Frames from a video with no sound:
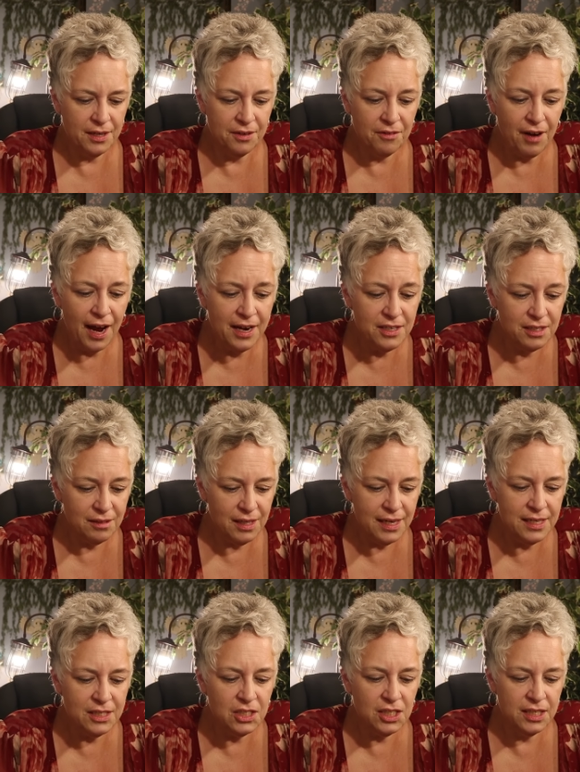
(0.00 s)

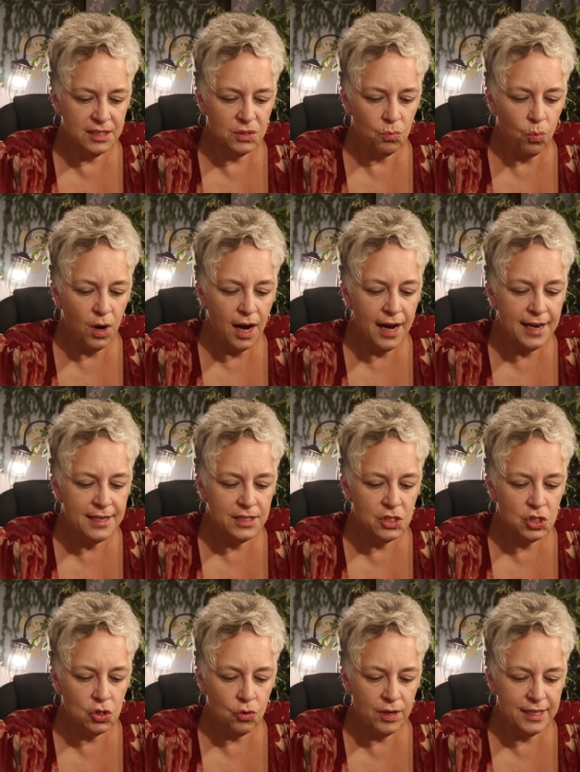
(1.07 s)
congratulations, wise
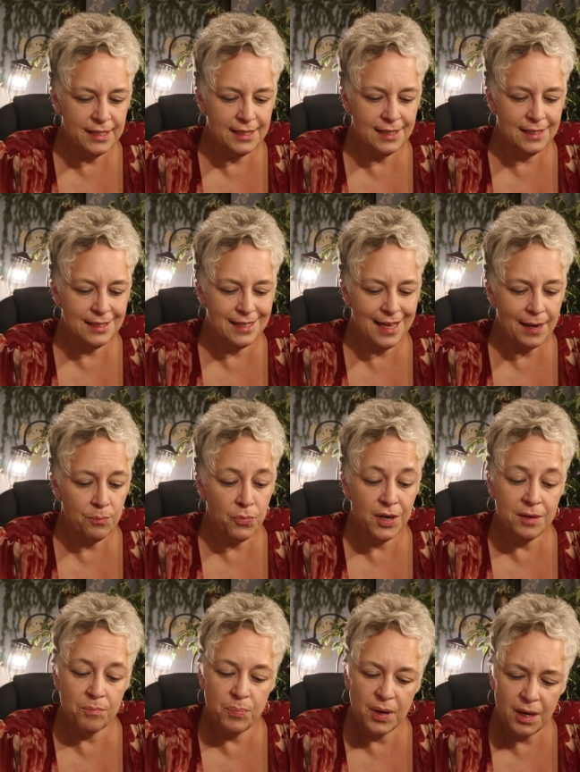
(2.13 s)
choices that
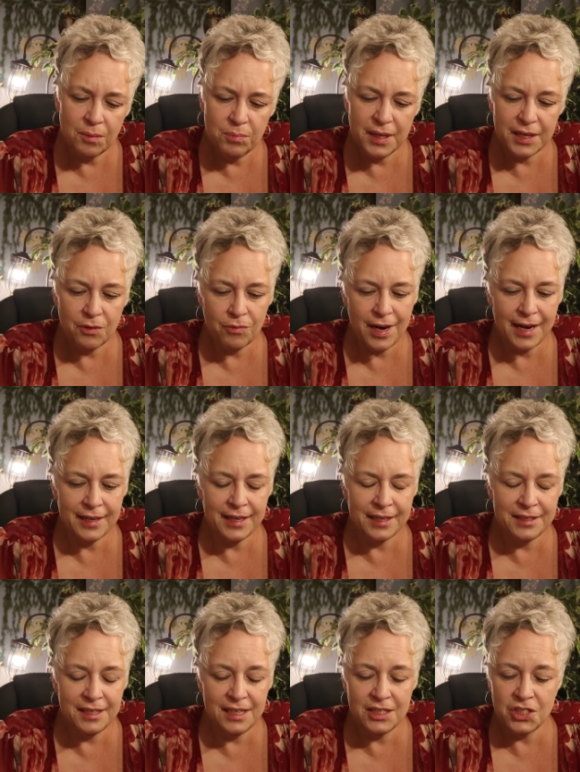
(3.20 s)
bring public
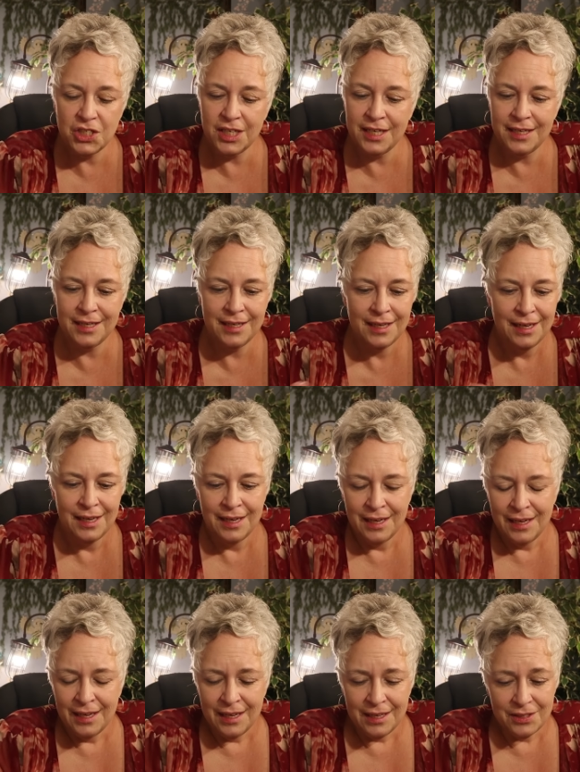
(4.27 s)
recognition.
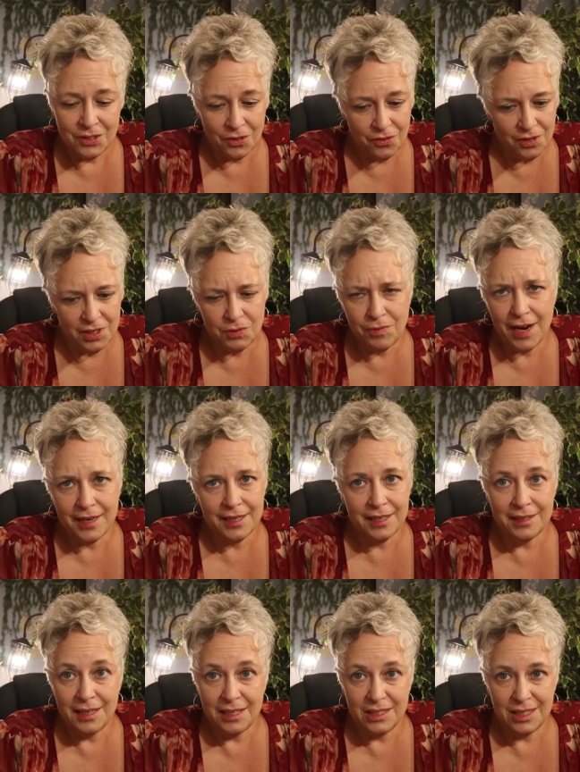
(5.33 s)
So there's
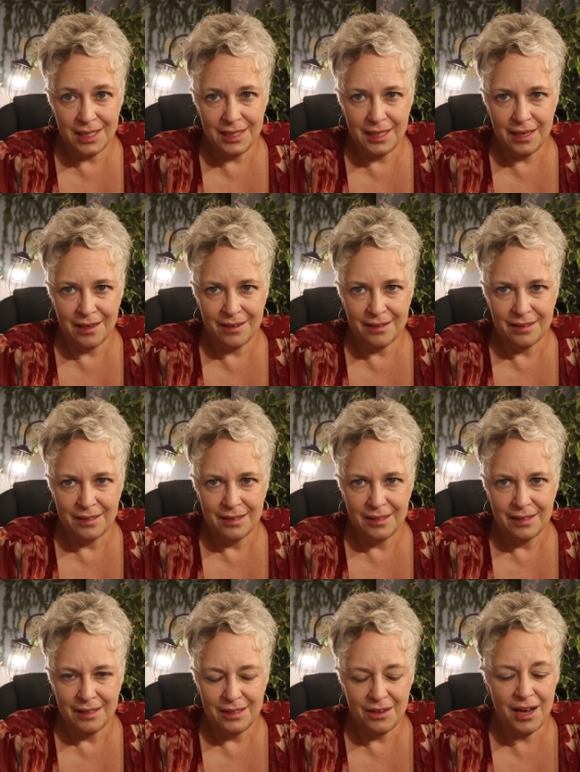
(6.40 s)
recognition here.
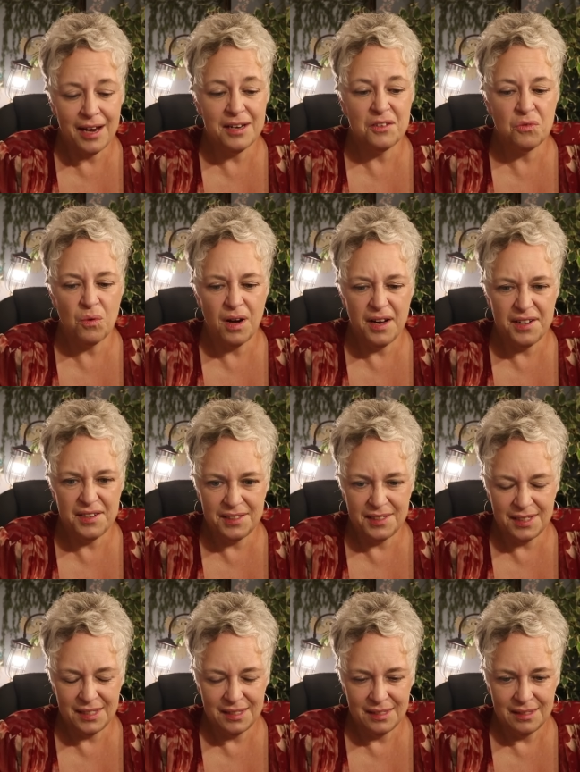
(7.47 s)
You got it
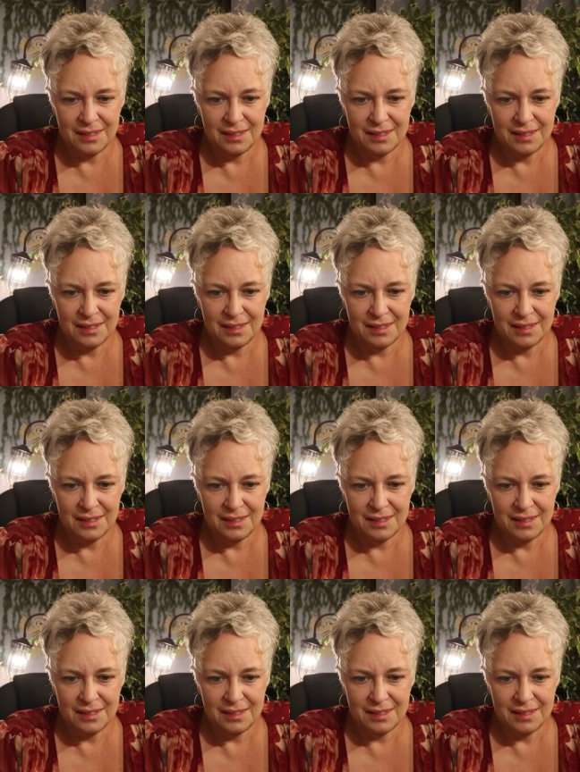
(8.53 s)
twice.